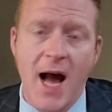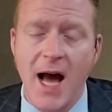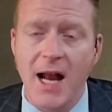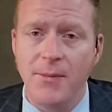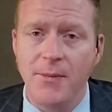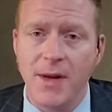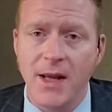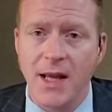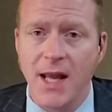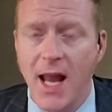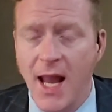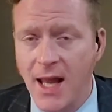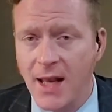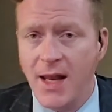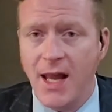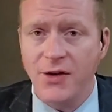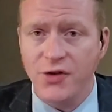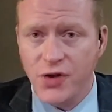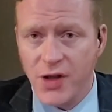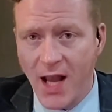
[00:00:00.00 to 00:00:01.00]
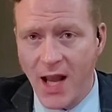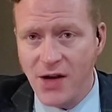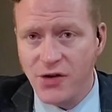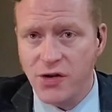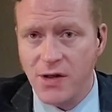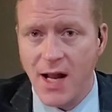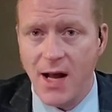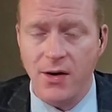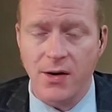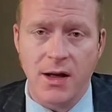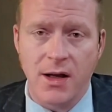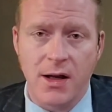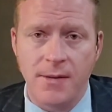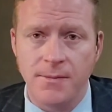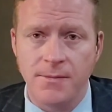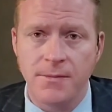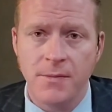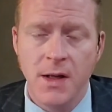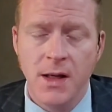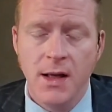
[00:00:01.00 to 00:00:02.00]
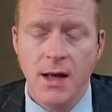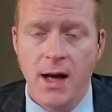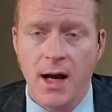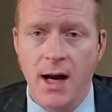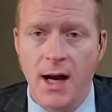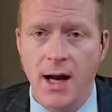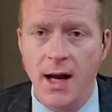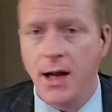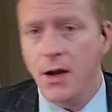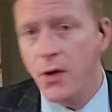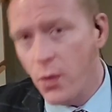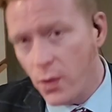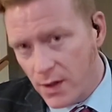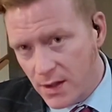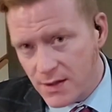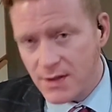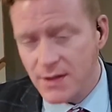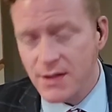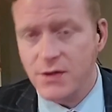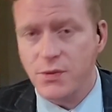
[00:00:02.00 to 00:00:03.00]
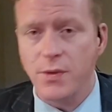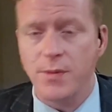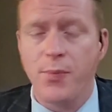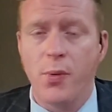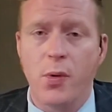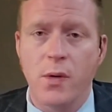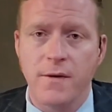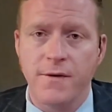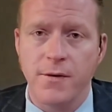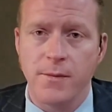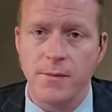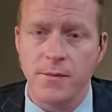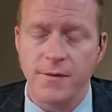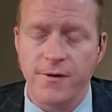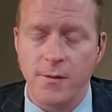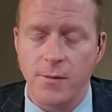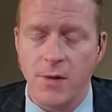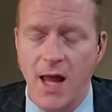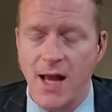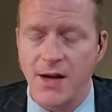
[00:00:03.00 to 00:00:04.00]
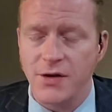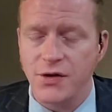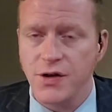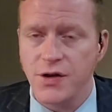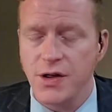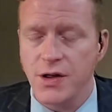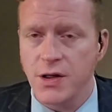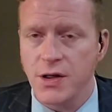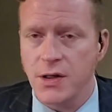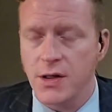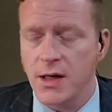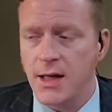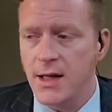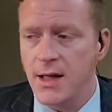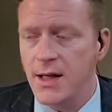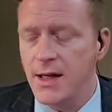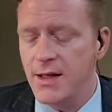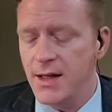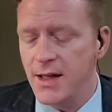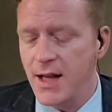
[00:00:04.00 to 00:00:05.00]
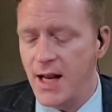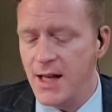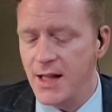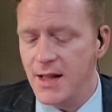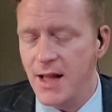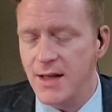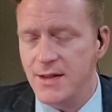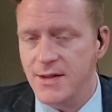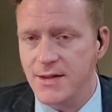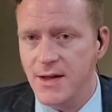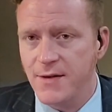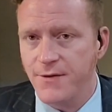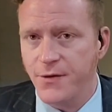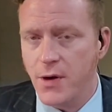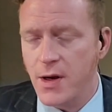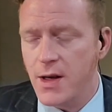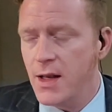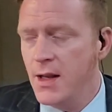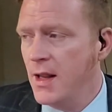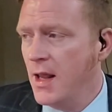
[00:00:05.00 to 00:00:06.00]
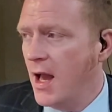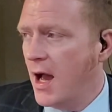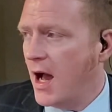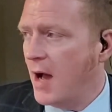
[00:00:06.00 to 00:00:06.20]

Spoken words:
economy and education outcome, according to this report from last year, indicating that's different.